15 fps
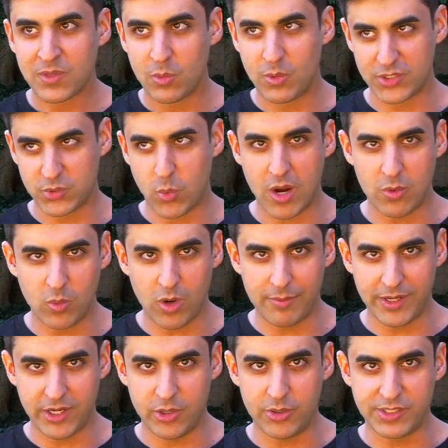was one
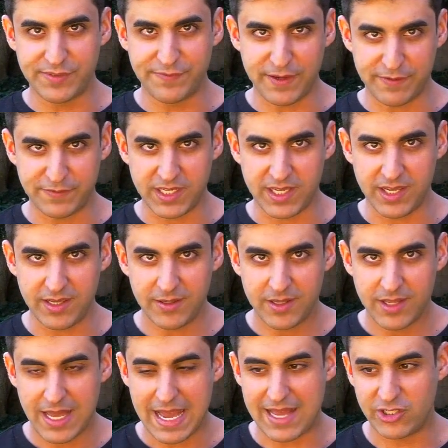woman who's 50,
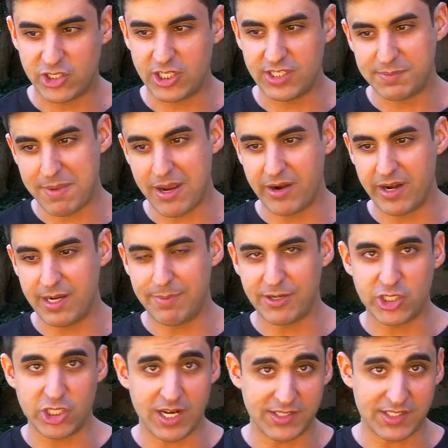and she's married,
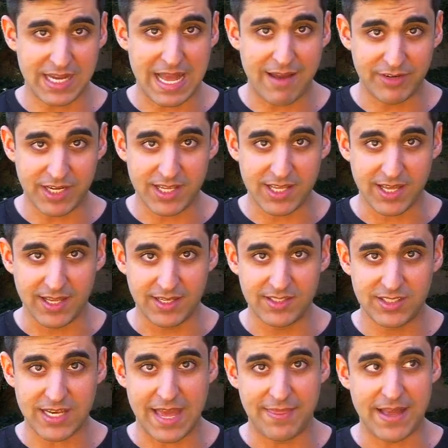but she doesn't have any
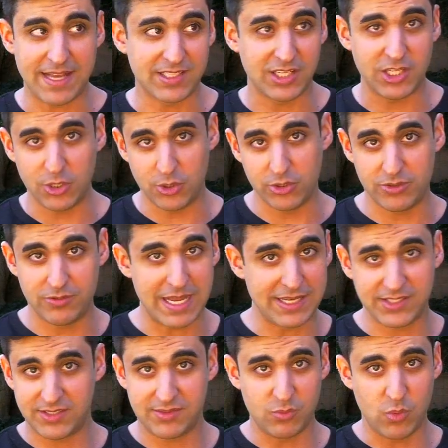kids, and
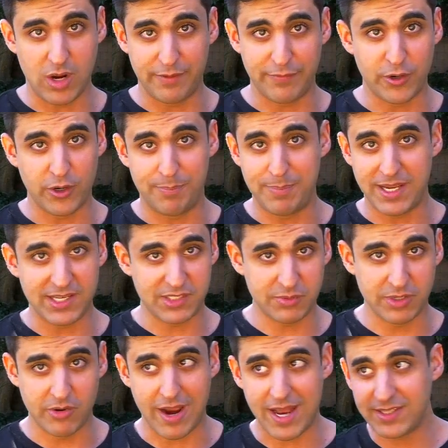that's one of her biggest
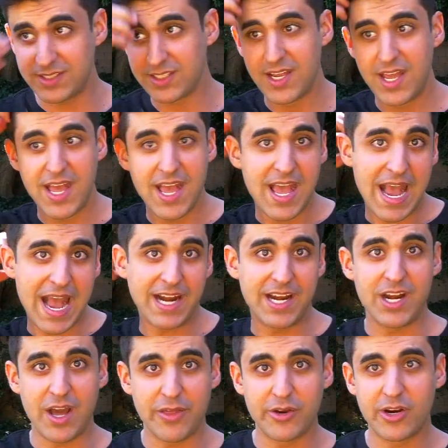regrets. And
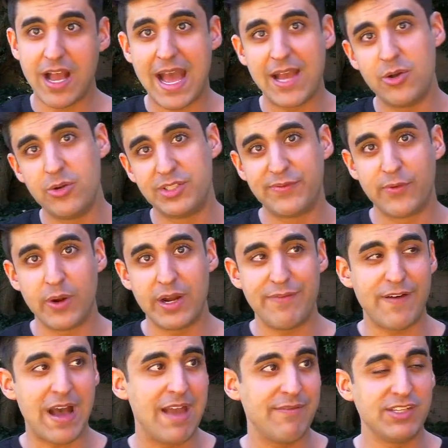another guy who's
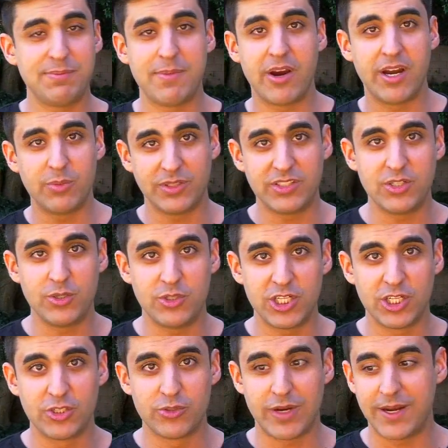45, he's married with 2
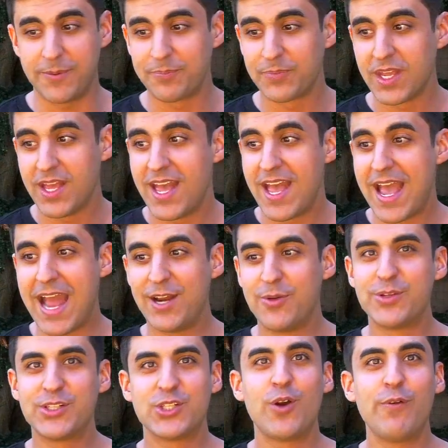children. And it
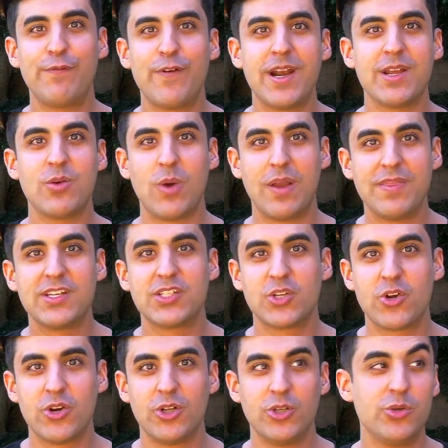was so funny when this
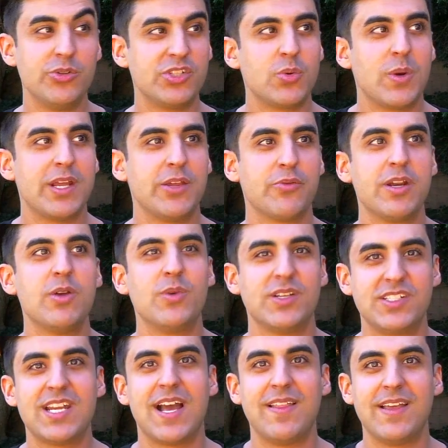girl who's 23
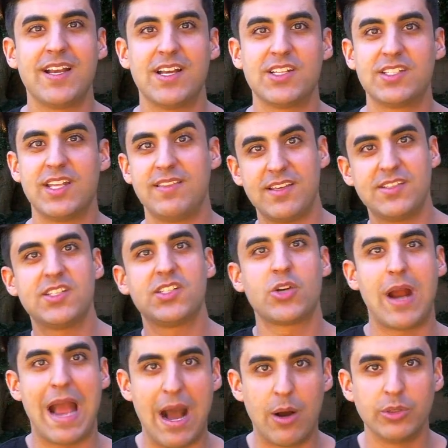was telling us that this is
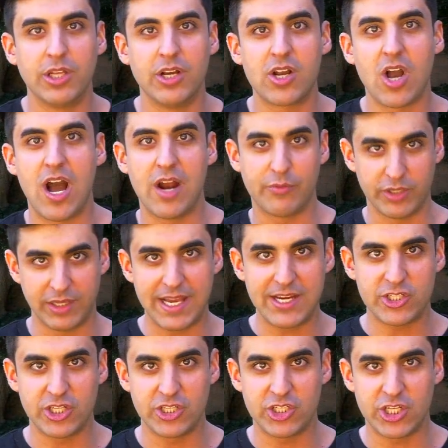her outlook on
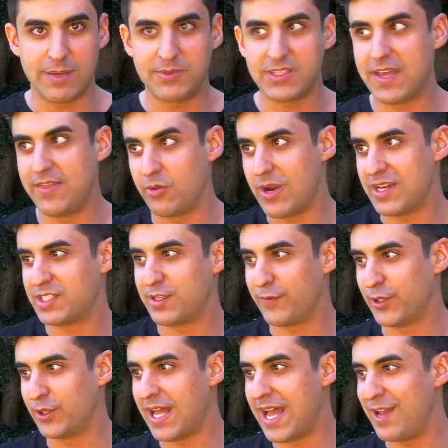relationships and the rest of
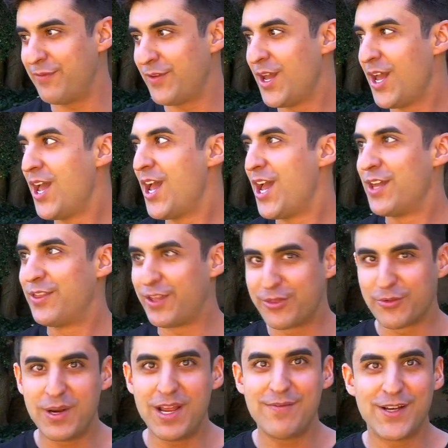her life, the
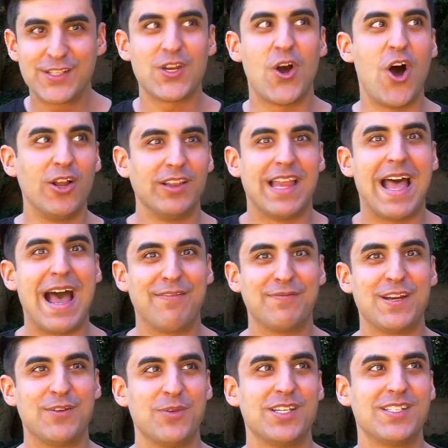three of us all
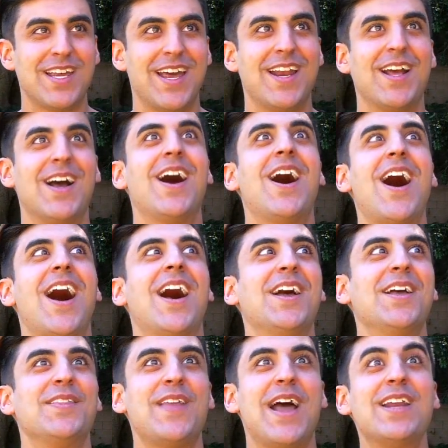laughed and we said, ha,
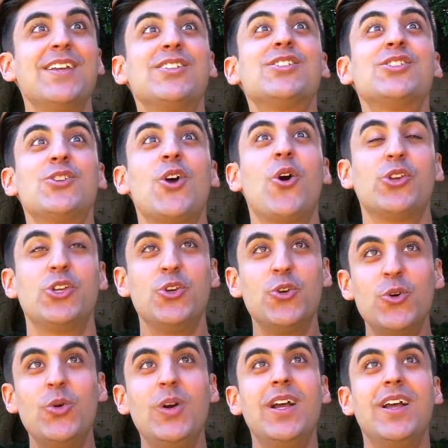that is so,
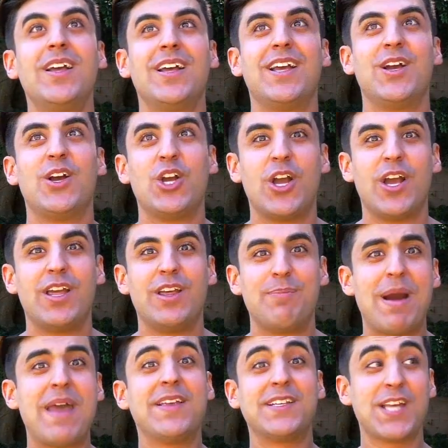
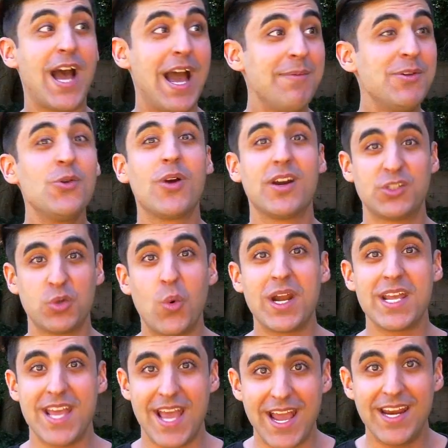by the time you are
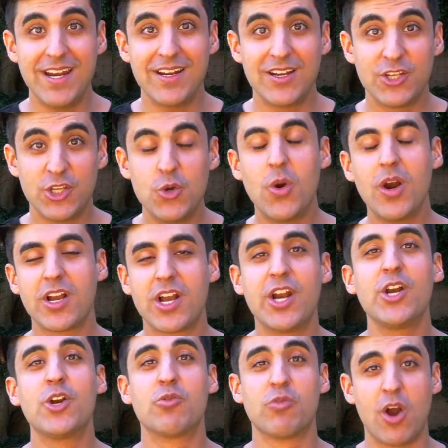28, you are
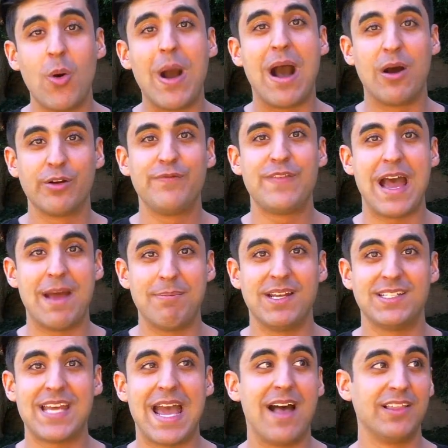gonna grow out of that
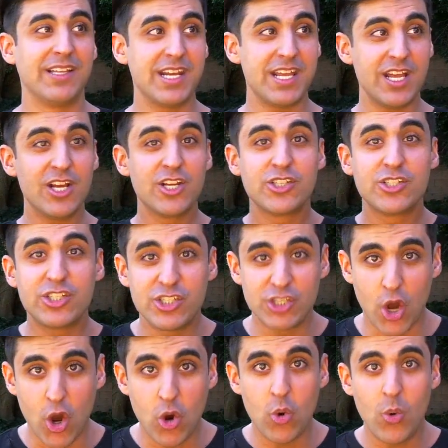mentality
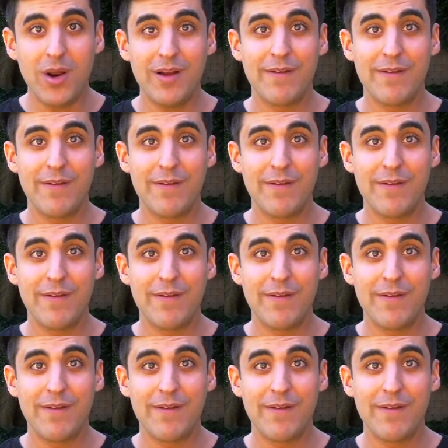so